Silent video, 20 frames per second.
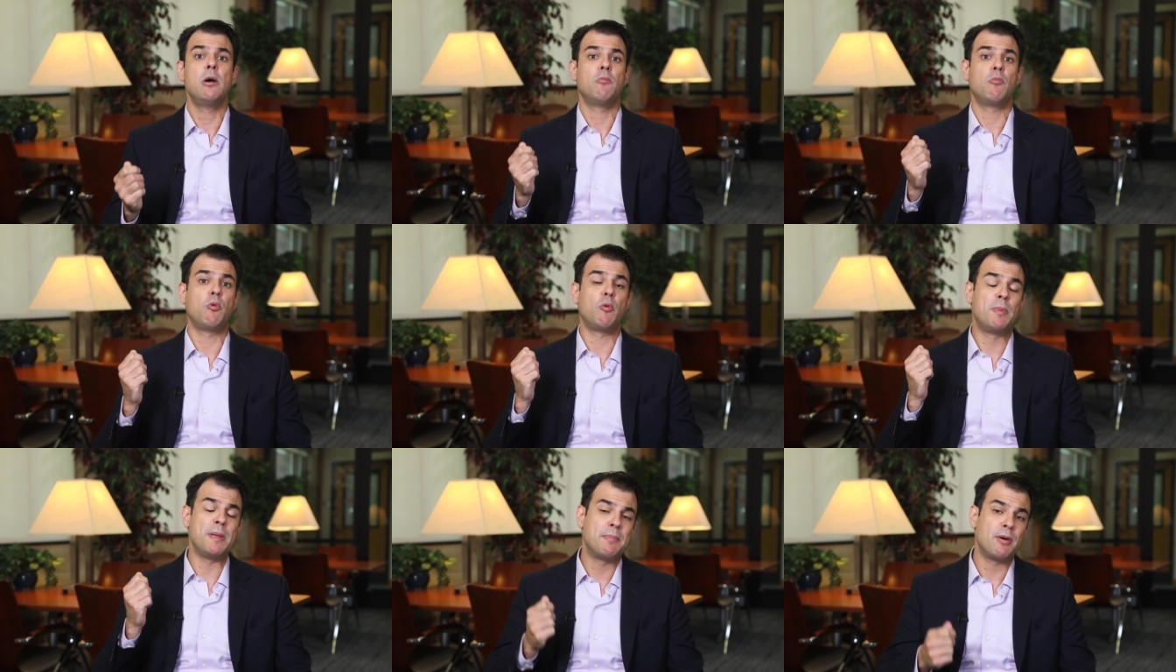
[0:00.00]

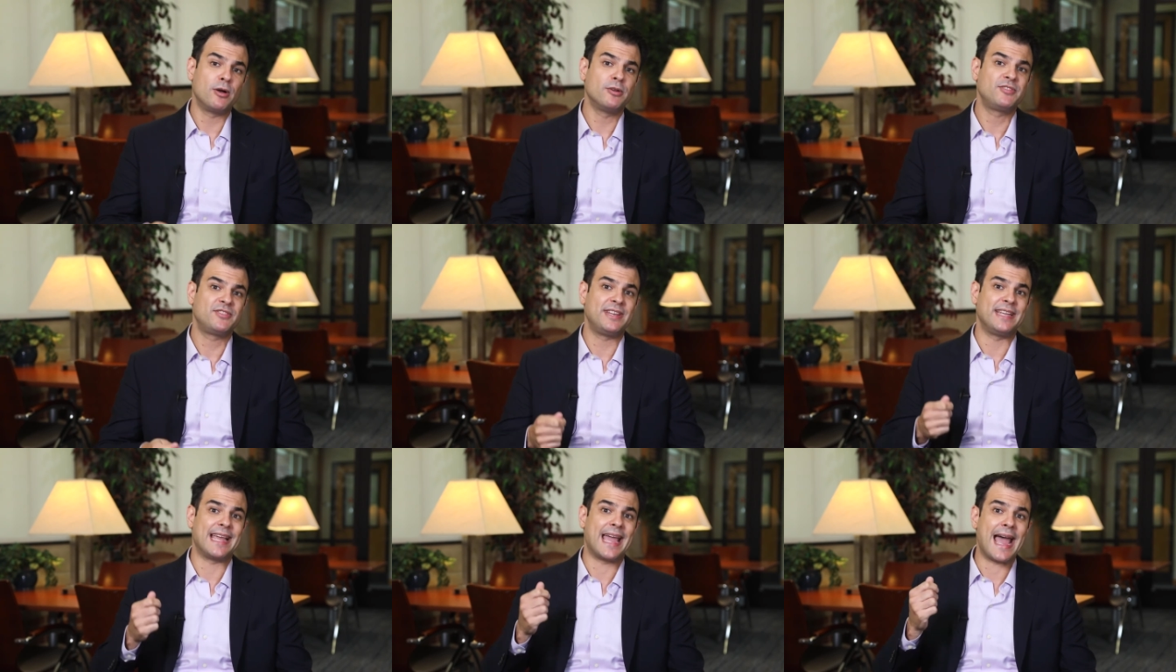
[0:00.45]
will be
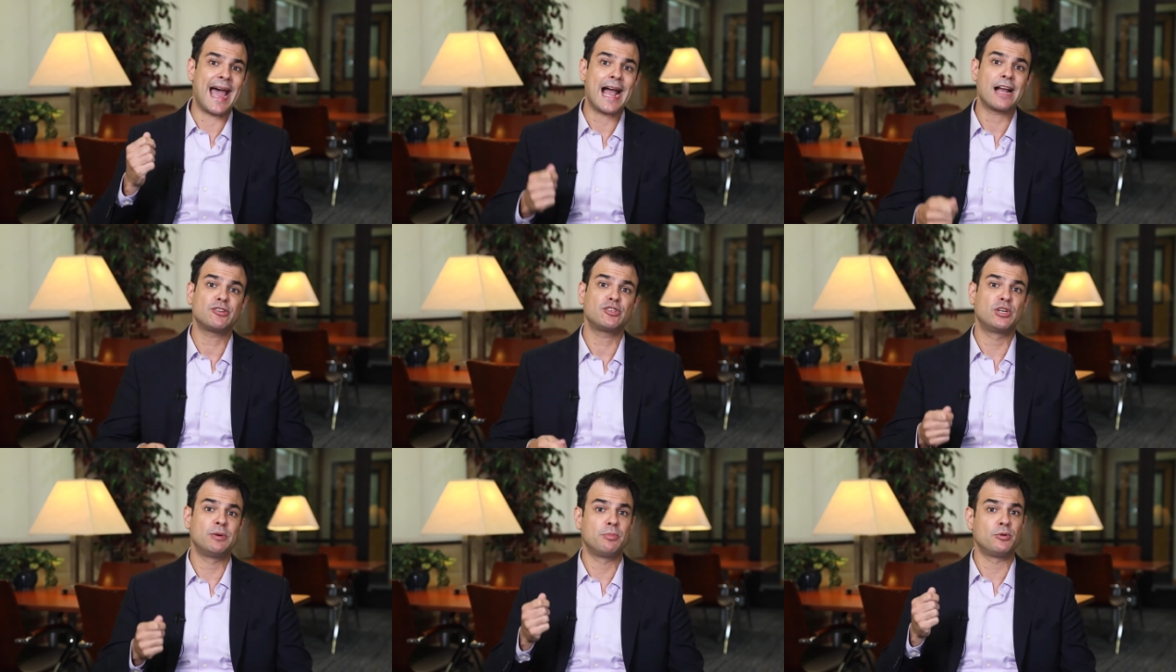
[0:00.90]
posting
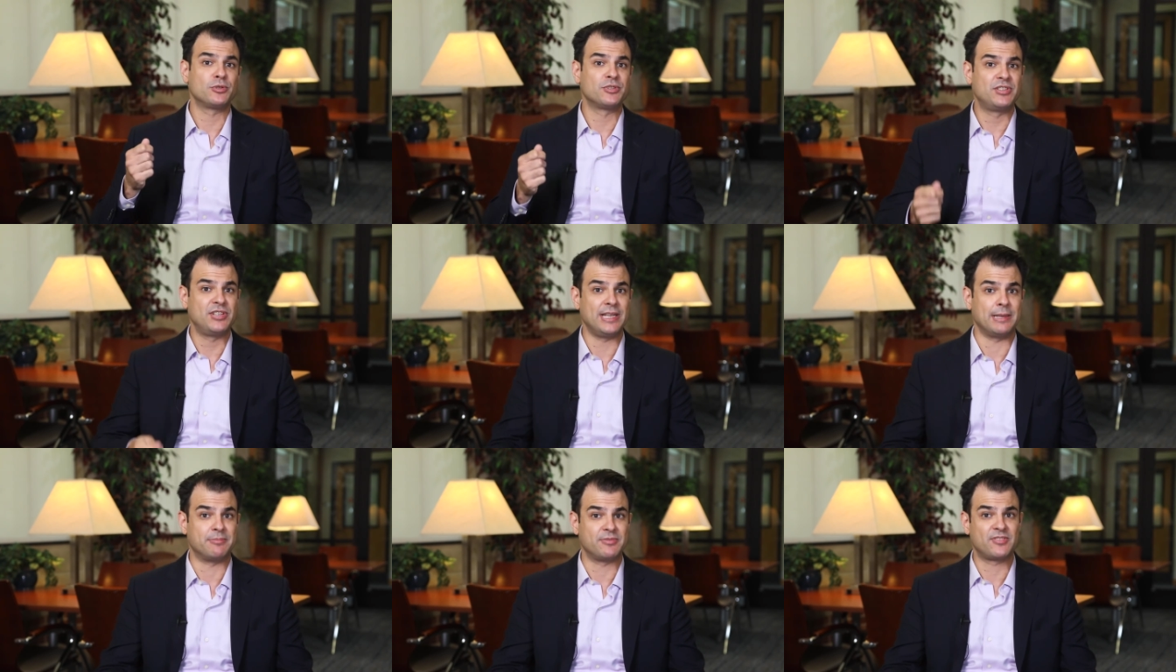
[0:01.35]
actionable
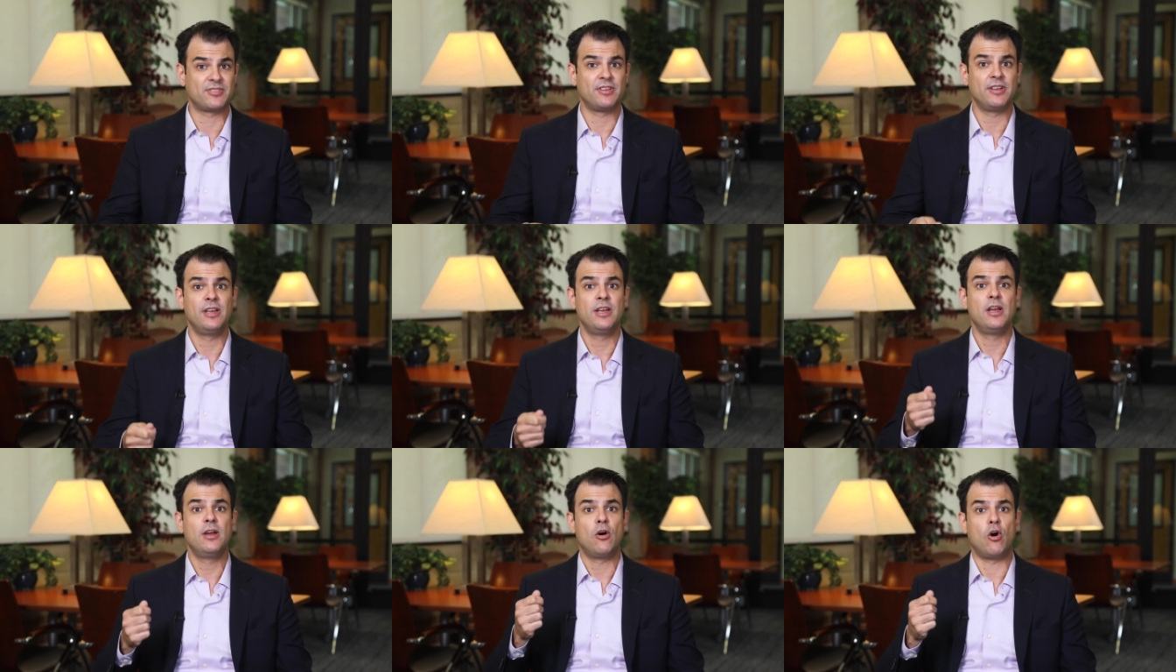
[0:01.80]
tips
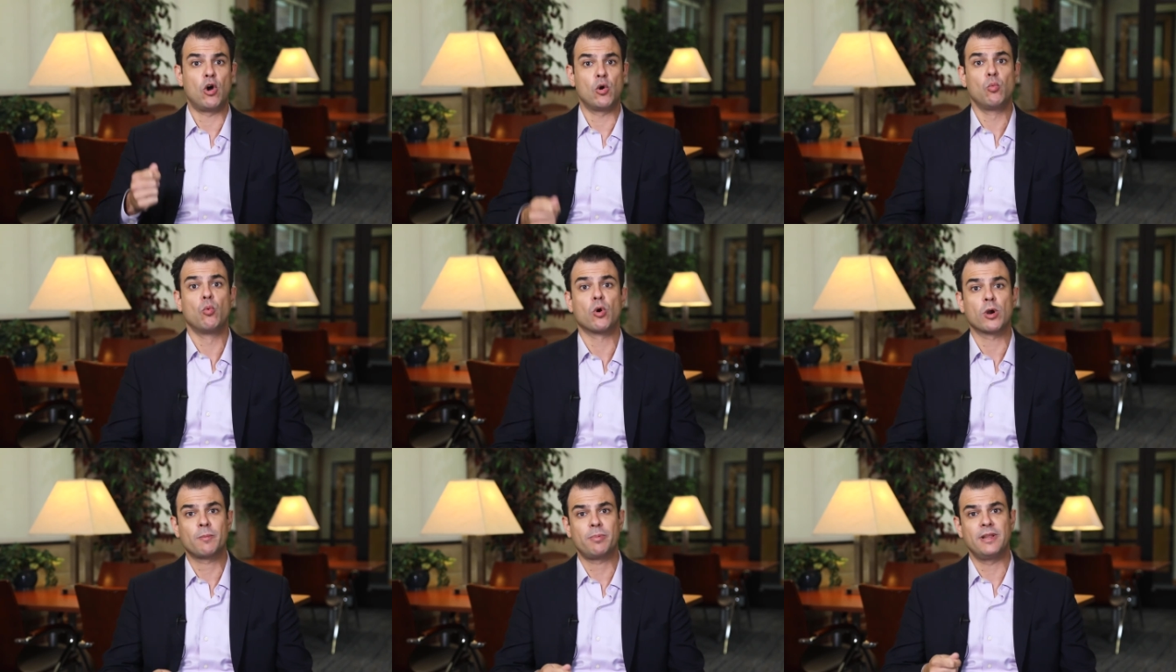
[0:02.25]

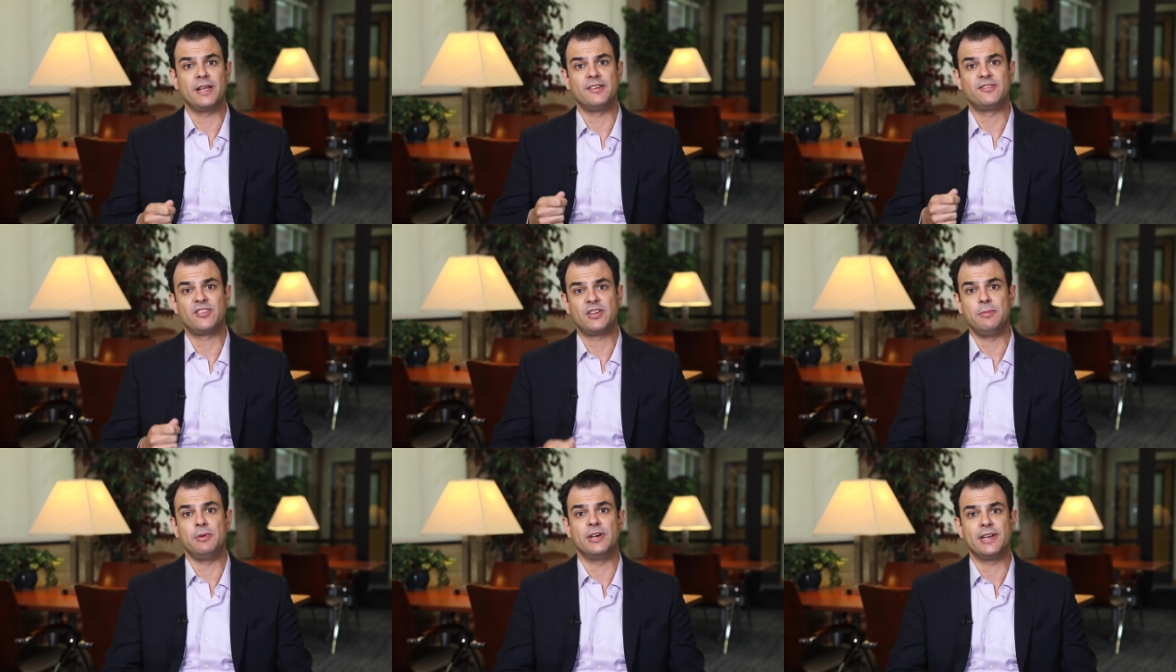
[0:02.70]
on
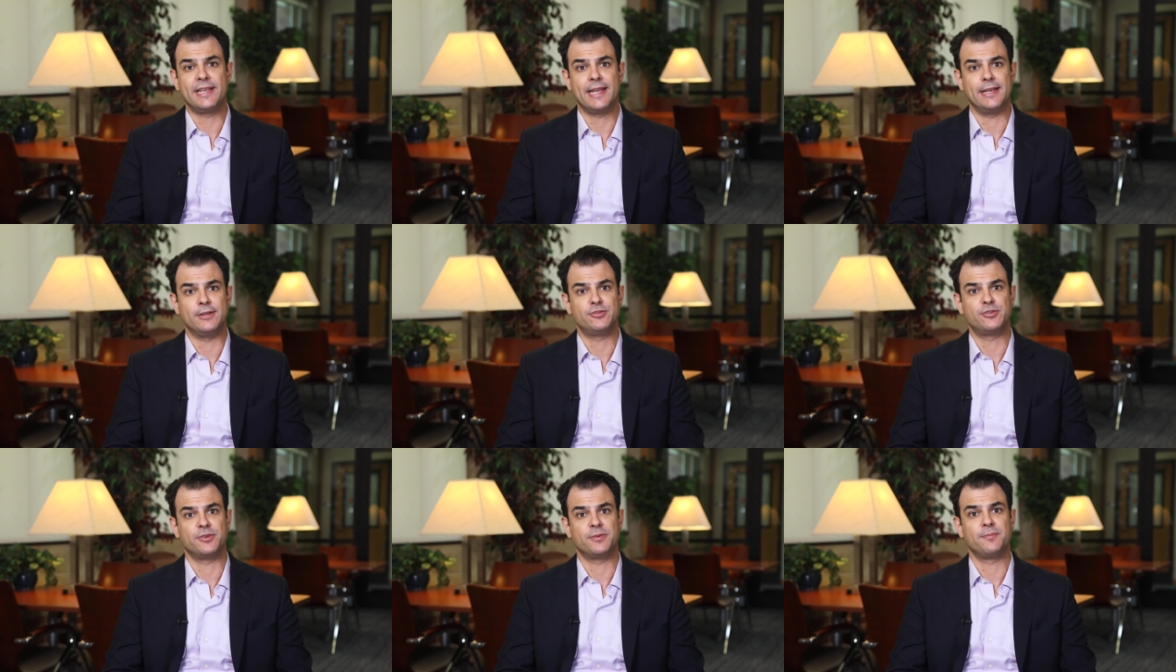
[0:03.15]
workplace
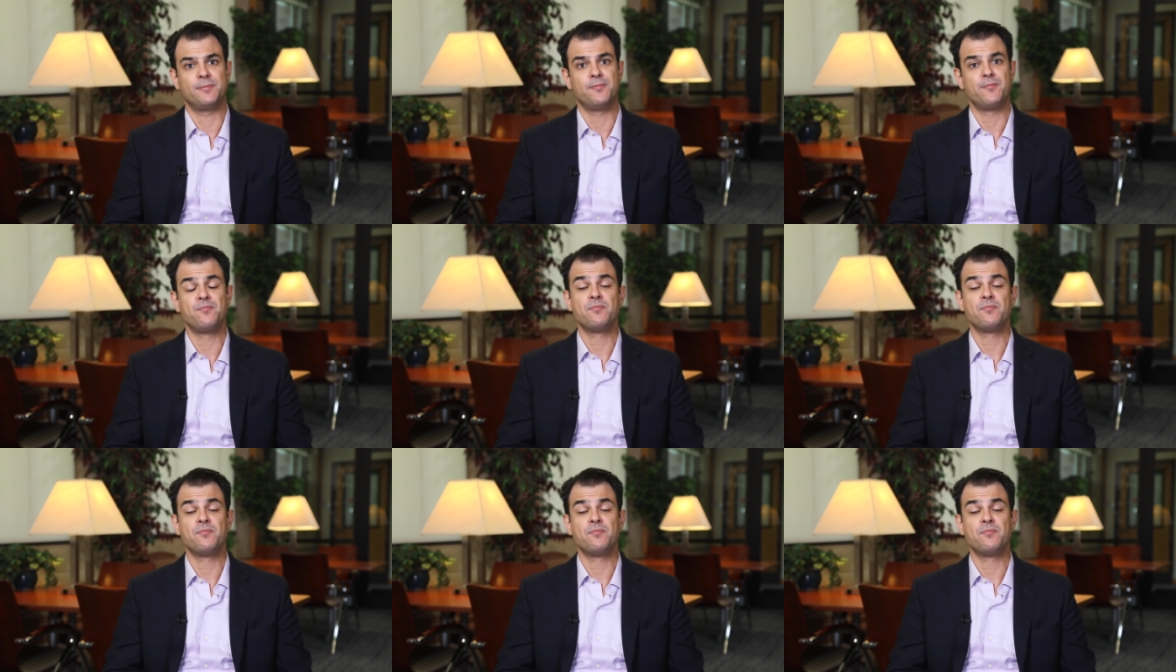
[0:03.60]
communication.